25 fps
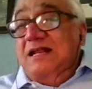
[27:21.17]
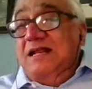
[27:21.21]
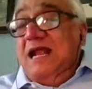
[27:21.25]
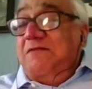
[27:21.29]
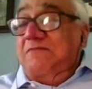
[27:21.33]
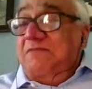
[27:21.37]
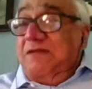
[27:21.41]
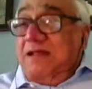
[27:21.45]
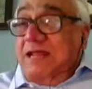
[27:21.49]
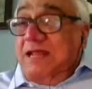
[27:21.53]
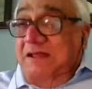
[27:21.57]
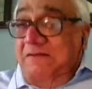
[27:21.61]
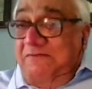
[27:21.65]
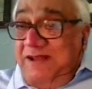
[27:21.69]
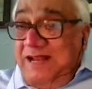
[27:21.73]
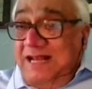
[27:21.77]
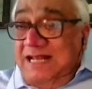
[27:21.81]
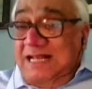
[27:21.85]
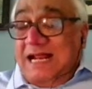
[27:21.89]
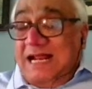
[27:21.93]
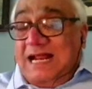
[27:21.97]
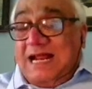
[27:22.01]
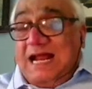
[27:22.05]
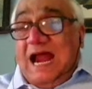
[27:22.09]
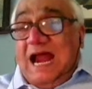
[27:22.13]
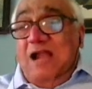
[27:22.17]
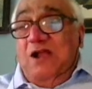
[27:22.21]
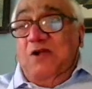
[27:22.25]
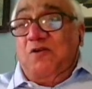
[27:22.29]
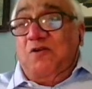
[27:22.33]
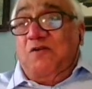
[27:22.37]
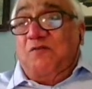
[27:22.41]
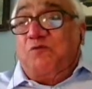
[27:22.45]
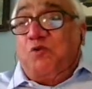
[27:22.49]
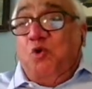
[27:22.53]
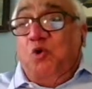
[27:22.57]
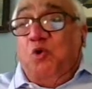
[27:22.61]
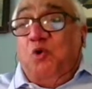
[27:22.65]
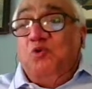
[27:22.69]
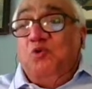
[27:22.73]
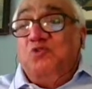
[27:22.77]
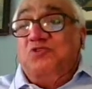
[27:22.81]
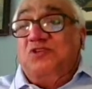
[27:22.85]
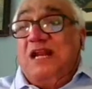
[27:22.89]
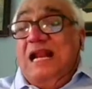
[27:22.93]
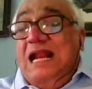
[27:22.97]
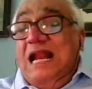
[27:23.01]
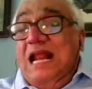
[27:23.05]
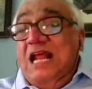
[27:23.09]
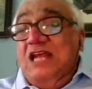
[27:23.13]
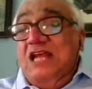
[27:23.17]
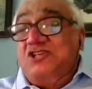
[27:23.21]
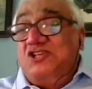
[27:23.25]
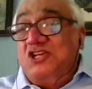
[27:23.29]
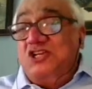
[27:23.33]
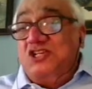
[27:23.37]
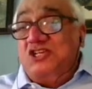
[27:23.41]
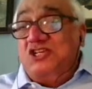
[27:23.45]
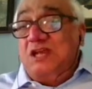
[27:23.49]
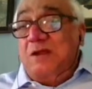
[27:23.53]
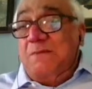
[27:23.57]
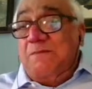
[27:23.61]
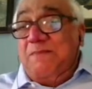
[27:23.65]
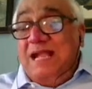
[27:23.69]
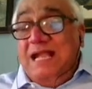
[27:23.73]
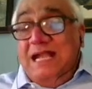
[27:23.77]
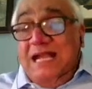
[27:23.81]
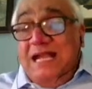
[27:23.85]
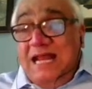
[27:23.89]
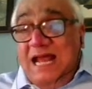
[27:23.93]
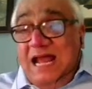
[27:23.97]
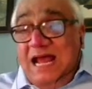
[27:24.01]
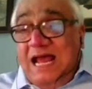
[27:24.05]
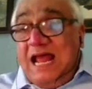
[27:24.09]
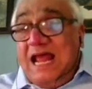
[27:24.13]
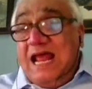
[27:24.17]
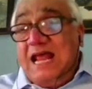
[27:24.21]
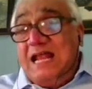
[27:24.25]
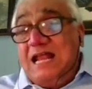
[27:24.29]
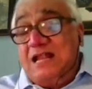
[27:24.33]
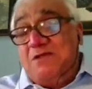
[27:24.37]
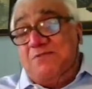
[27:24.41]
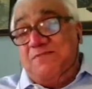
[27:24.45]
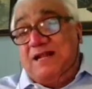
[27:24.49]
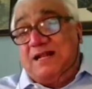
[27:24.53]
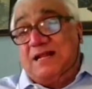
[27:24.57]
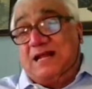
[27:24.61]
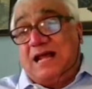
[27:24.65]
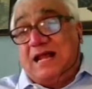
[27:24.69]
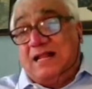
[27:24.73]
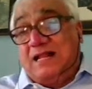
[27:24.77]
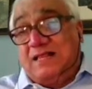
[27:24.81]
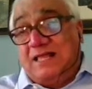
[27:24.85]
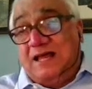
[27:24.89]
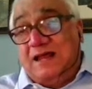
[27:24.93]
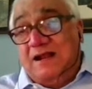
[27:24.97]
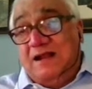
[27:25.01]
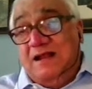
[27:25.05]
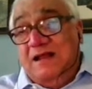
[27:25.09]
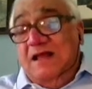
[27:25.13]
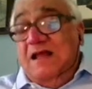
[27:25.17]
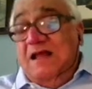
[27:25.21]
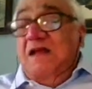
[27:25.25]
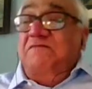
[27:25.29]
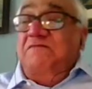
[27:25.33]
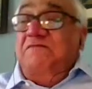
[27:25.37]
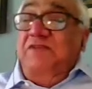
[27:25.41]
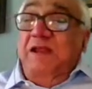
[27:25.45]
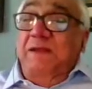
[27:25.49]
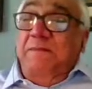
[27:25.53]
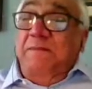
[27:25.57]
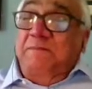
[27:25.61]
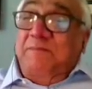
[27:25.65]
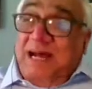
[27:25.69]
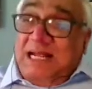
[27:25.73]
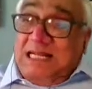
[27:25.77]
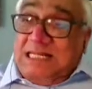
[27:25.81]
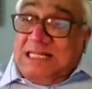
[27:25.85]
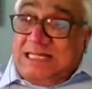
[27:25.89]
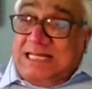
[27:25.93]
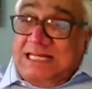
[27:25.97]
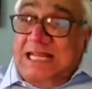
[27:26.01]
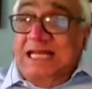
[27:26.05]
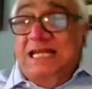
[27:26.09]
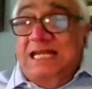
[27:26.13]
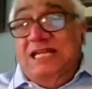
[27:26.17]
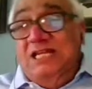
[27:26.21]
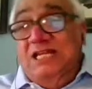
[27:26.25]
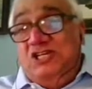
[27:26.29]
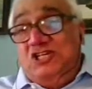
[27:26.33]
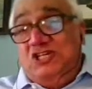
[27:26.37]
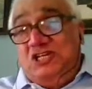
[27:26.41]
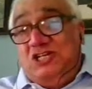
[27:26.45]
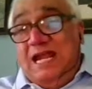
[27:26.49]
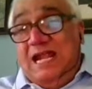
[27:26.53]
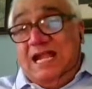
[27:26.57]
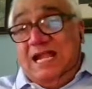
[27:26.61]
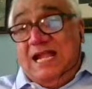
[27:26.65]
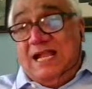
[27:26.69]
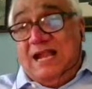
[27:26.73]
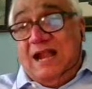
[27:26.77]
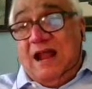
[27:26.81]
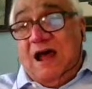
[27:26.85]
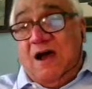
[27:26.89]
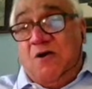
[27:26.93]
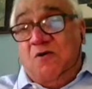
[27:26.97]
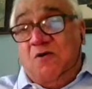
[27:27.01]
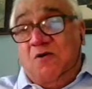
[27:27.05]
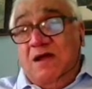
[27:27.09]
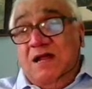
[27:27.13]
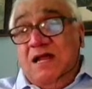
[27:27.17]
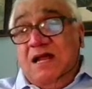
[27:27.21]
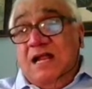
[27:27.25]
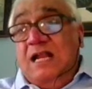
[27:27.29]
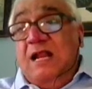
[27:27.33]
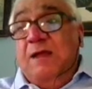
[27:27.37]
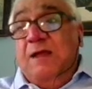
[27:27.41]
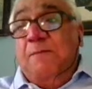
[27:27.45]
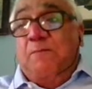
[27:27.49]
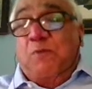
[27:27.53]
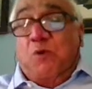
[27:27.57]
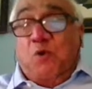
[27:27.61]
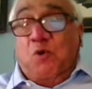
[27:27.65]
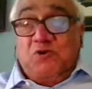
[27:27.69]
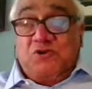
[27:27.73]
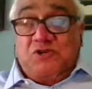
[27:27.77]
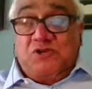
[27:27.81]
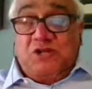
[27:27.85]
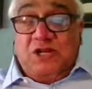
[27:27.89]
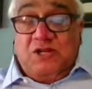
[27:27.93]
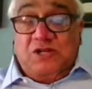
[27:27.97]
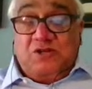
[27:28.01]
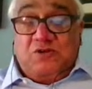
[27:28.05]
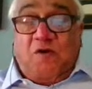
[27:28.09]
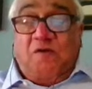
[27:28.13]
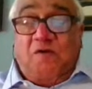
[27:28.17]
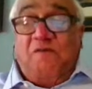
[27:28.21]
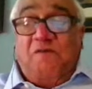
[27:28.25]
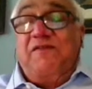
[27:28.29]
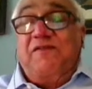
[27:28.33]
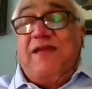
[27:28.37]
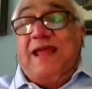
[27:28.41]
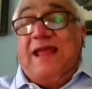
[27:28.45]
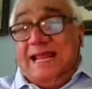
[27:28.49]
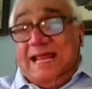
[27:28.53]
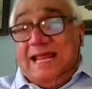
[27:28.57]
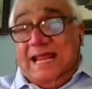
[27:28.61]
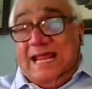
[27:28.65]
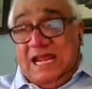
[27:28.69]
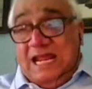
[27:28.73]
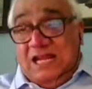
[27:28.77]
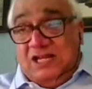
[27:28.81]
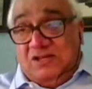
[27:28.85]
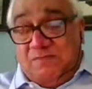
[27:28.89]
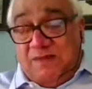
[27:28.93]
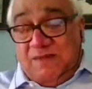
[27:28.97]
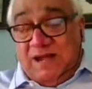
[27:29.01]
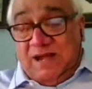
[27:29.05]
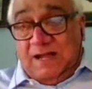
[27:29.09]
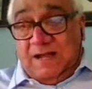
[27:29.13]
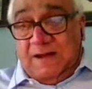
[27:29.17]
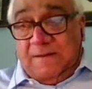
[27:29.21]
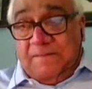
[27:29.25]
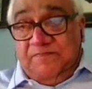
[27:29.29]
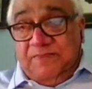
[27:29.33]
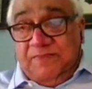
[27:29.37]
that given the kind of close relationship India has with Qatar, we must initiate now the process of engagement.